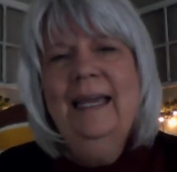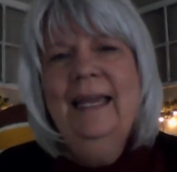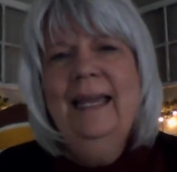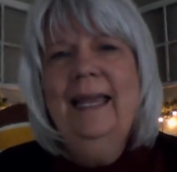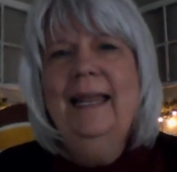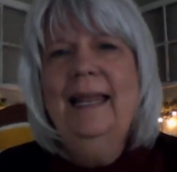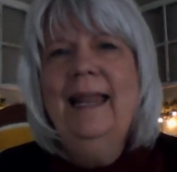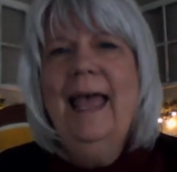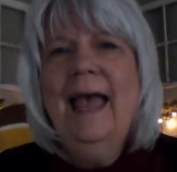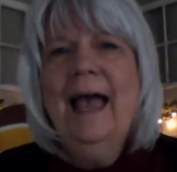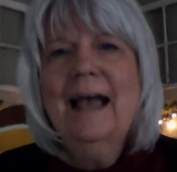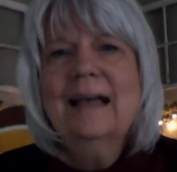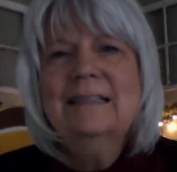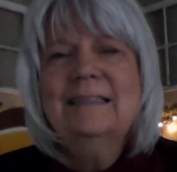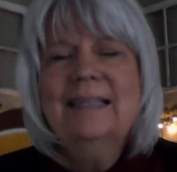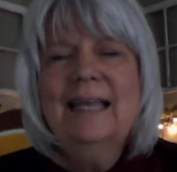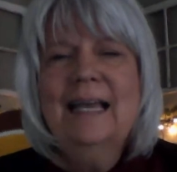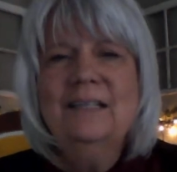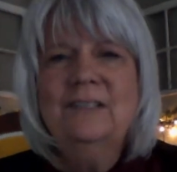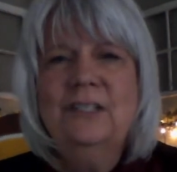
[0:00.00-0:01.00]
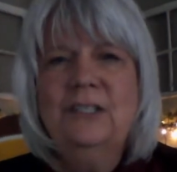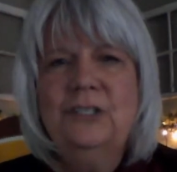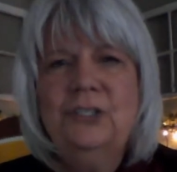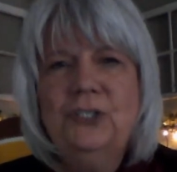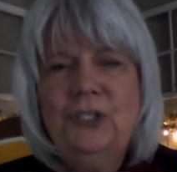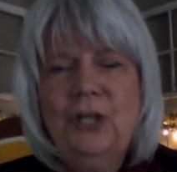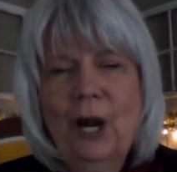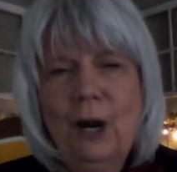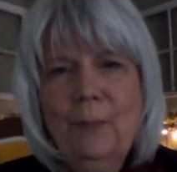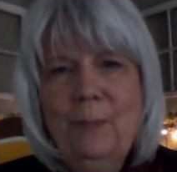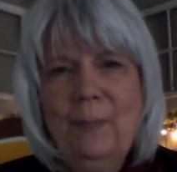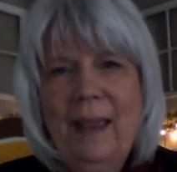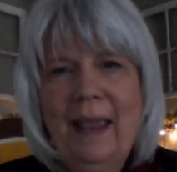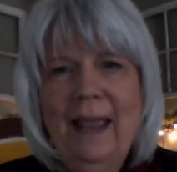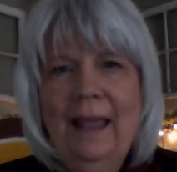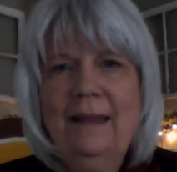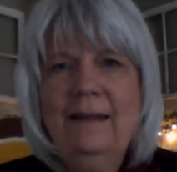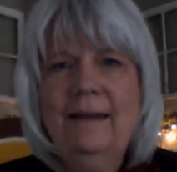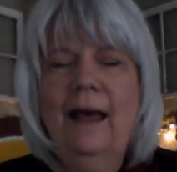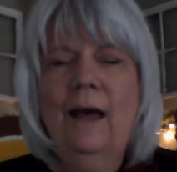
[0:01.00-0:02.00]
An axe has a sharp
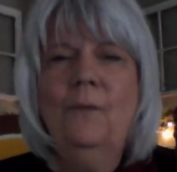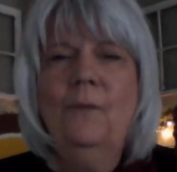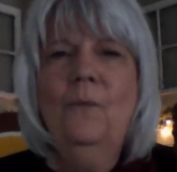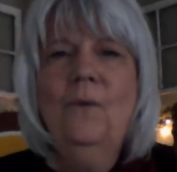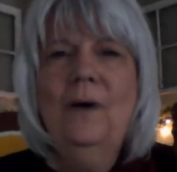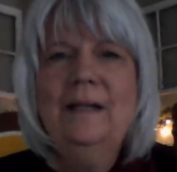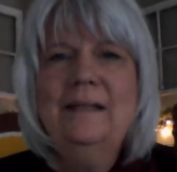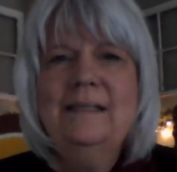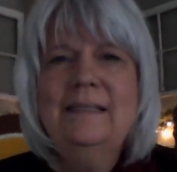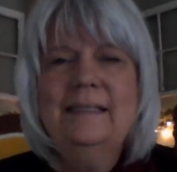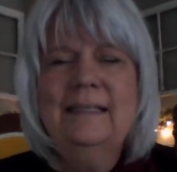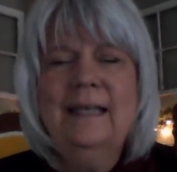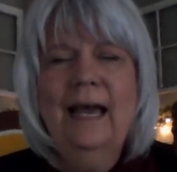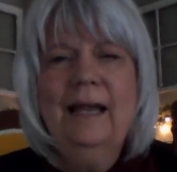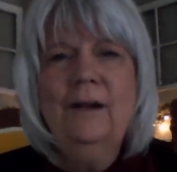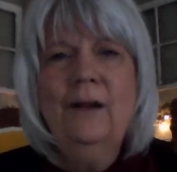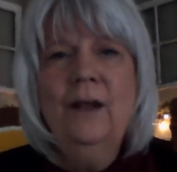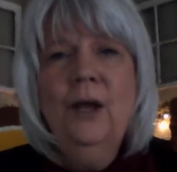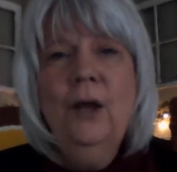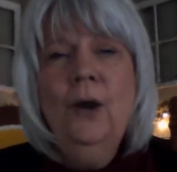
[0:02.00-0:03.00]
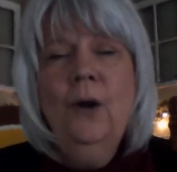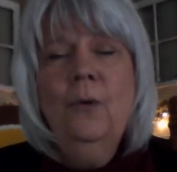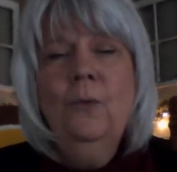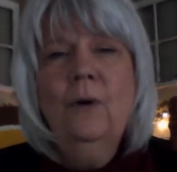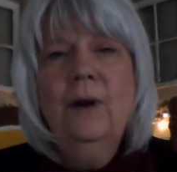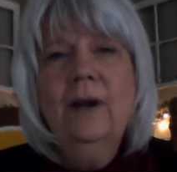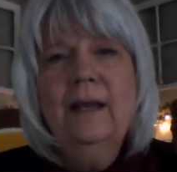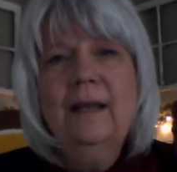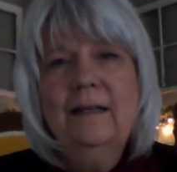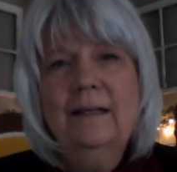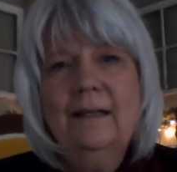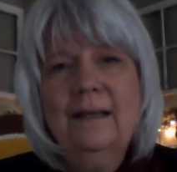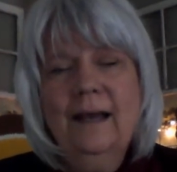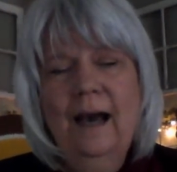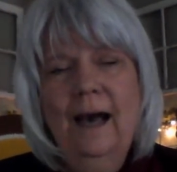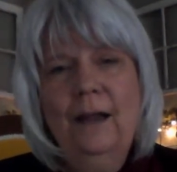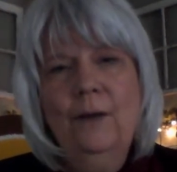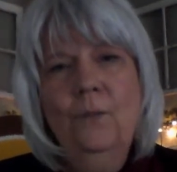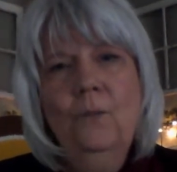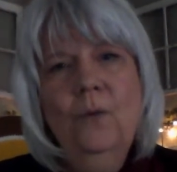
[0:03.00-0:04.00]
end on one side where it can
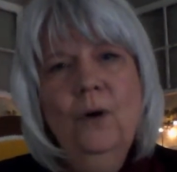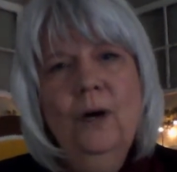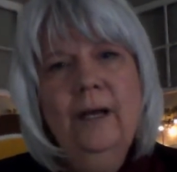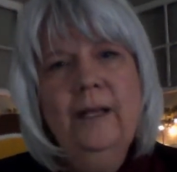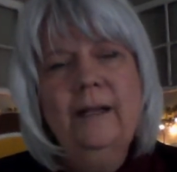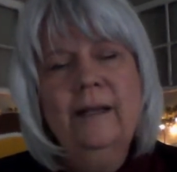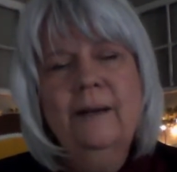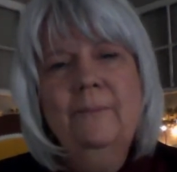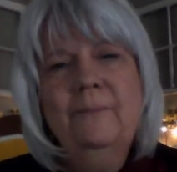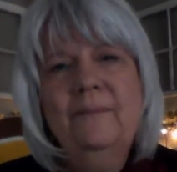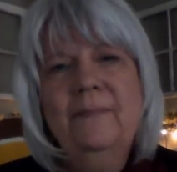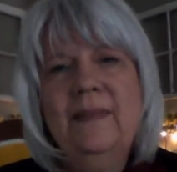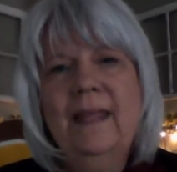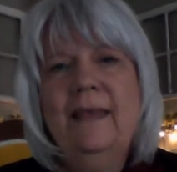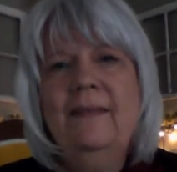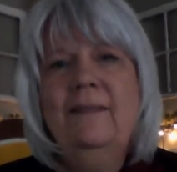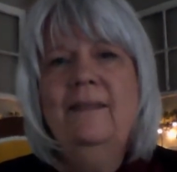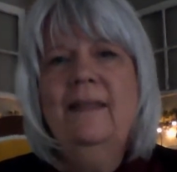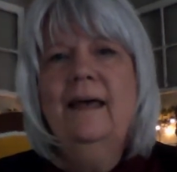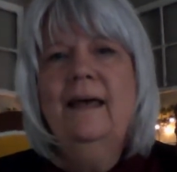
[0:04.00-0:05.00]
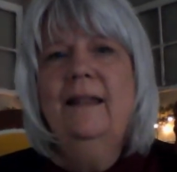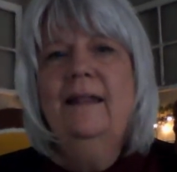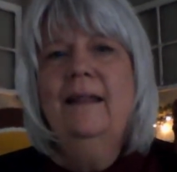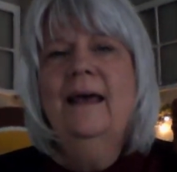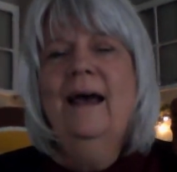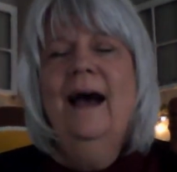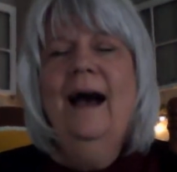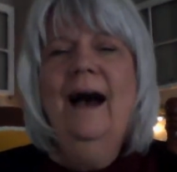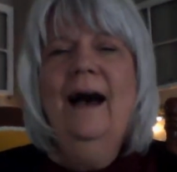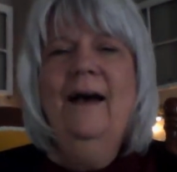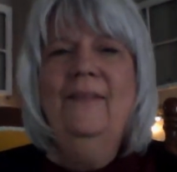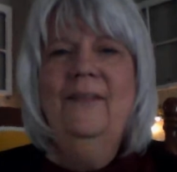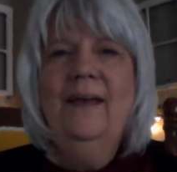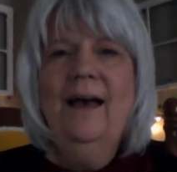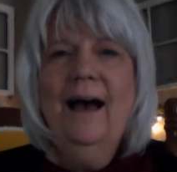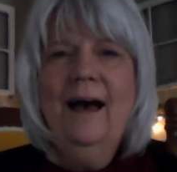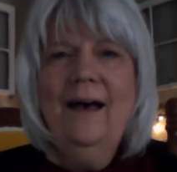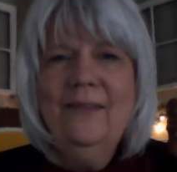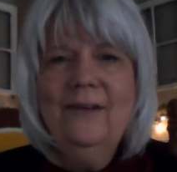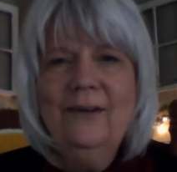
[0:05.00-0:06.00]
cut wood. And then on the
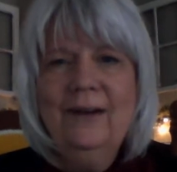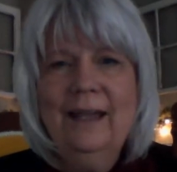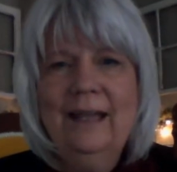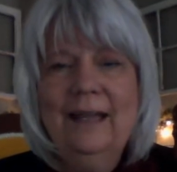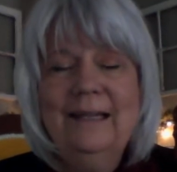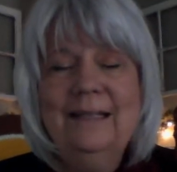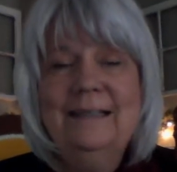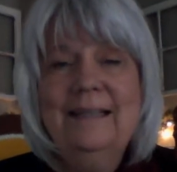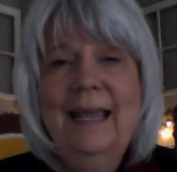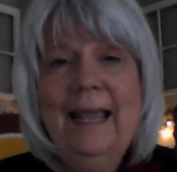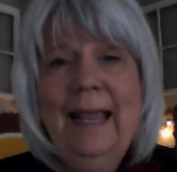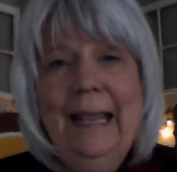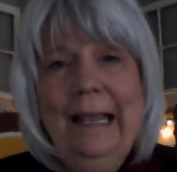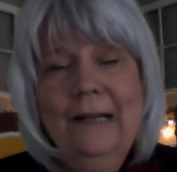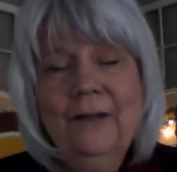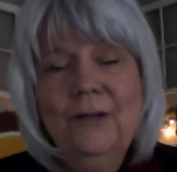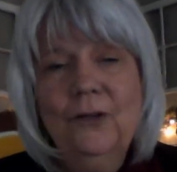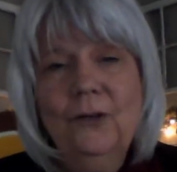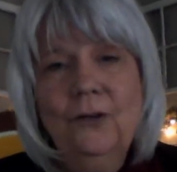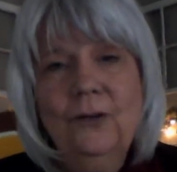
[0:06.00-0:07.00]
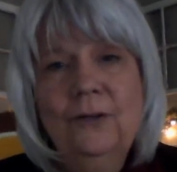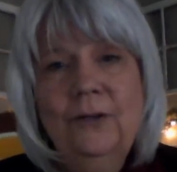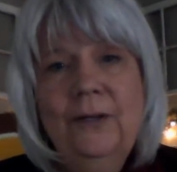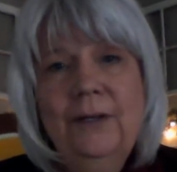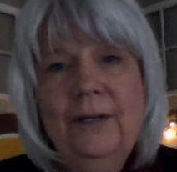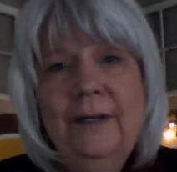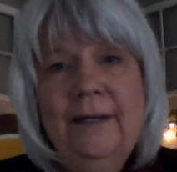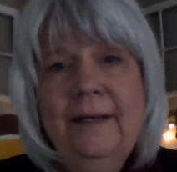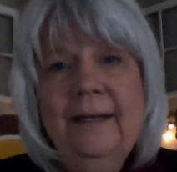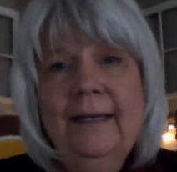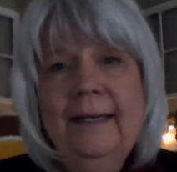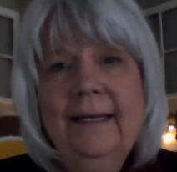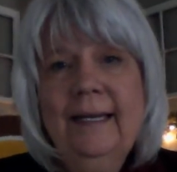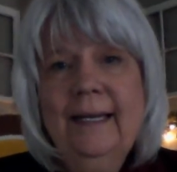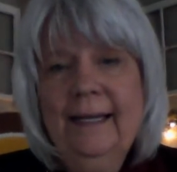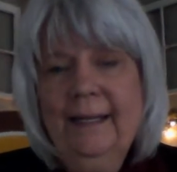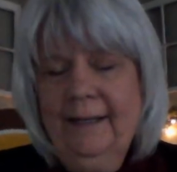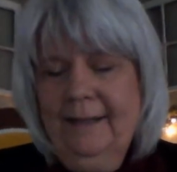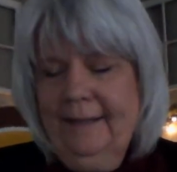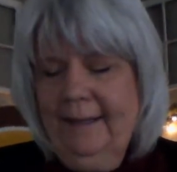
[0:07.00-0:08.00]
other end is a handle.
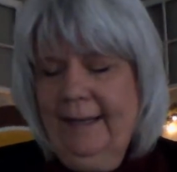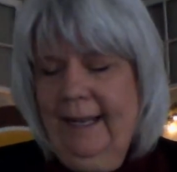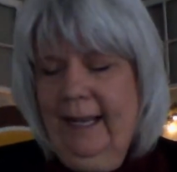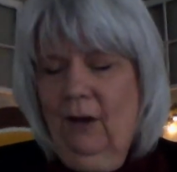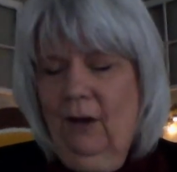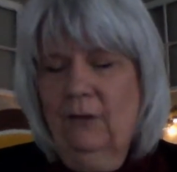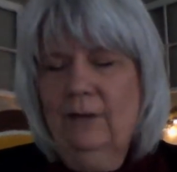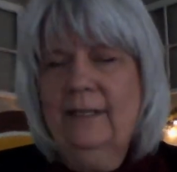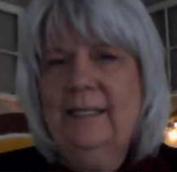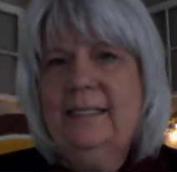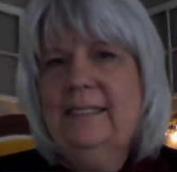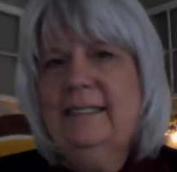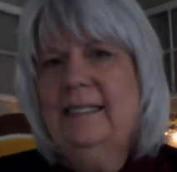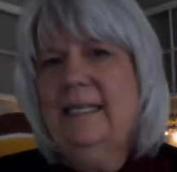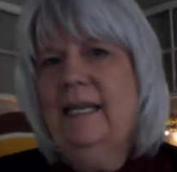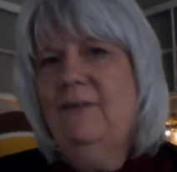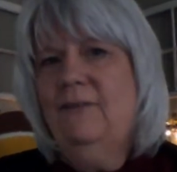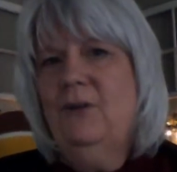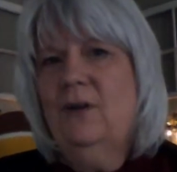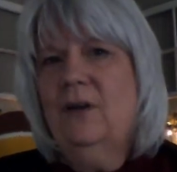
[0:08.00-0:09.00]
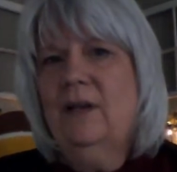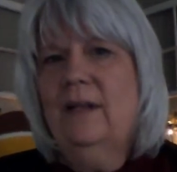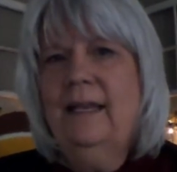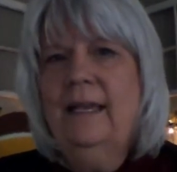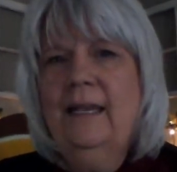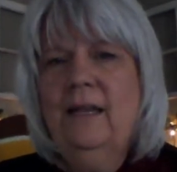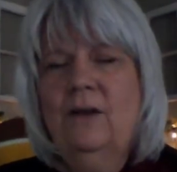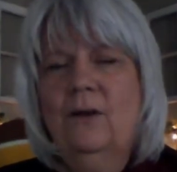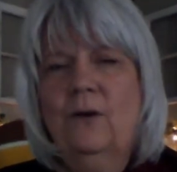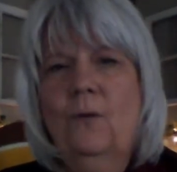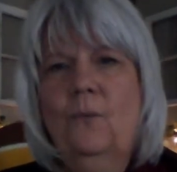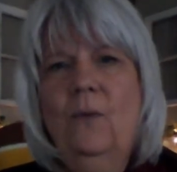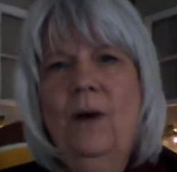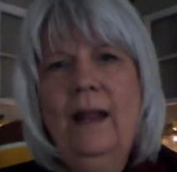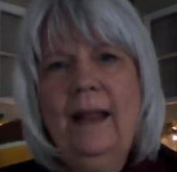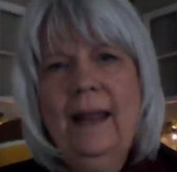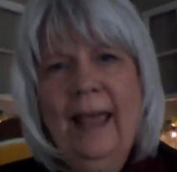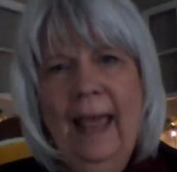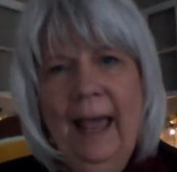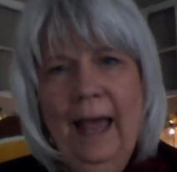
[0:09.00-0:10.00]
Now, let's see if you can hear
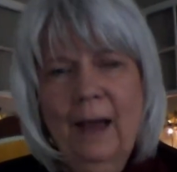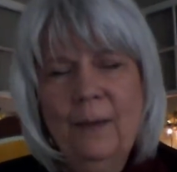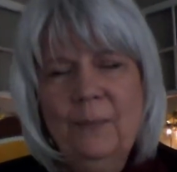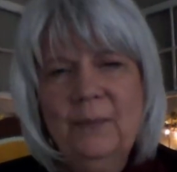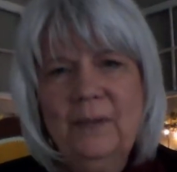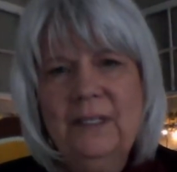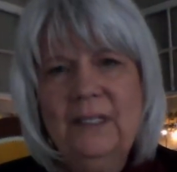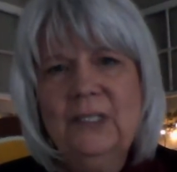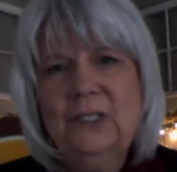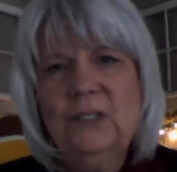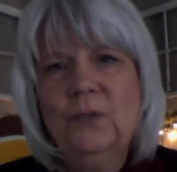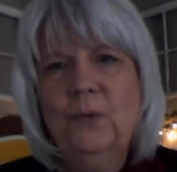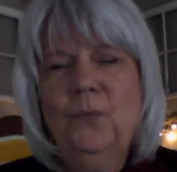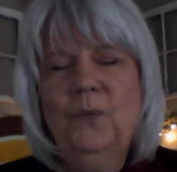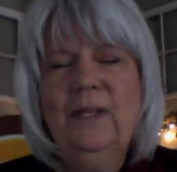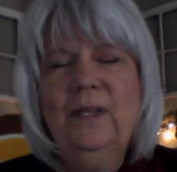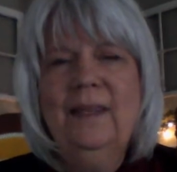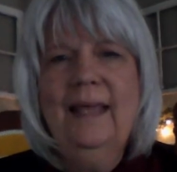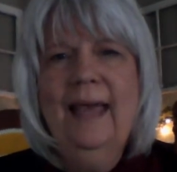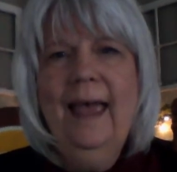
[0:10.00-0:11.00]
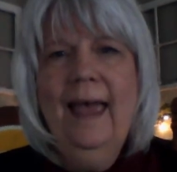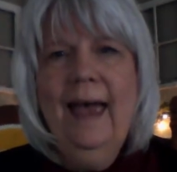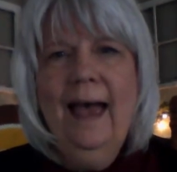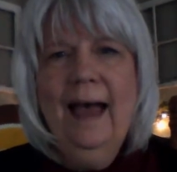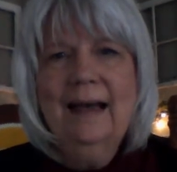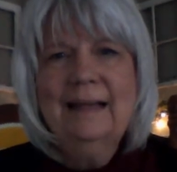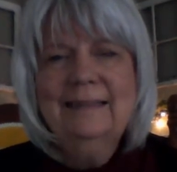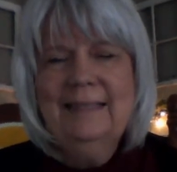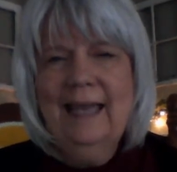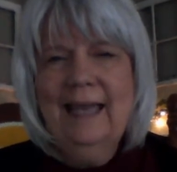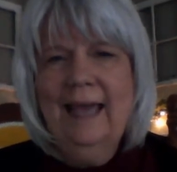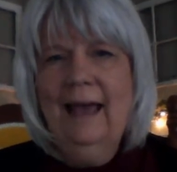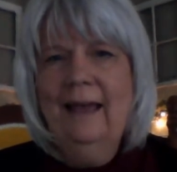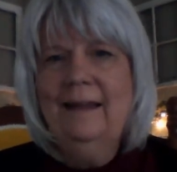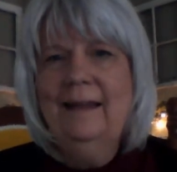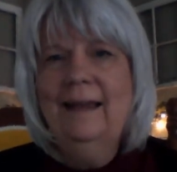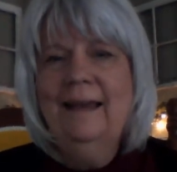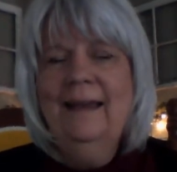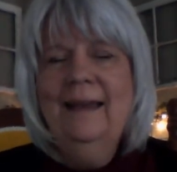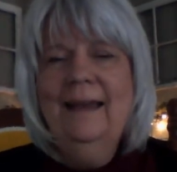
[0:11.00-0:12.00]
what happens with the axe head